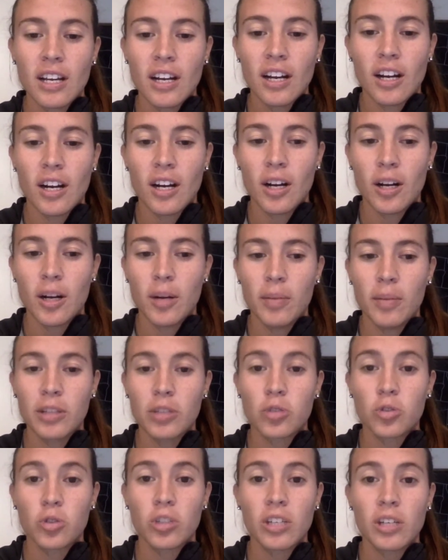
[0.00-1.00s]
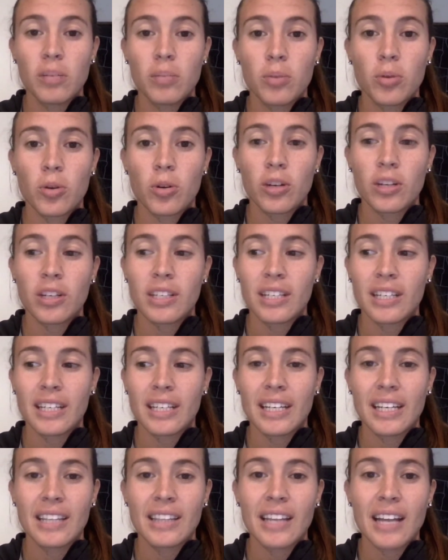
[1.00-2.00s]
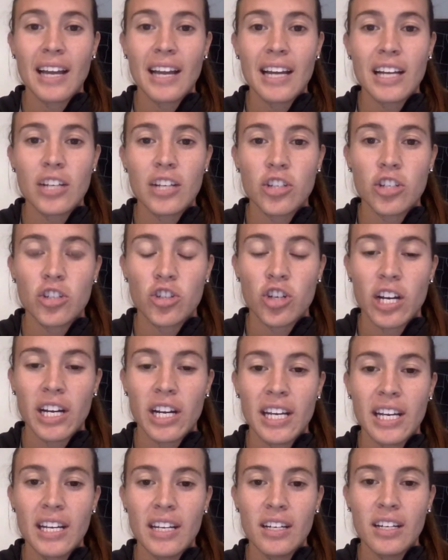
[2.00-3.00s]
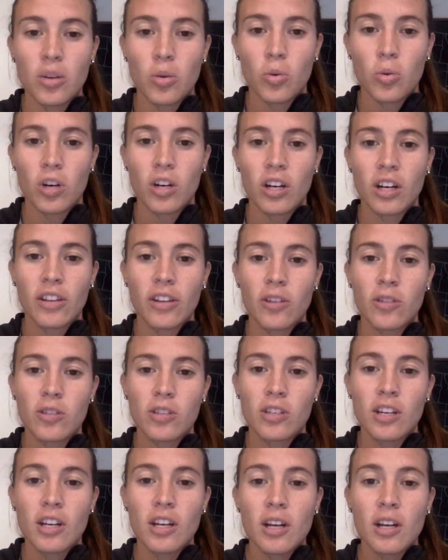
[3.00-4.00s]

it's really important to get that extra training in to work on those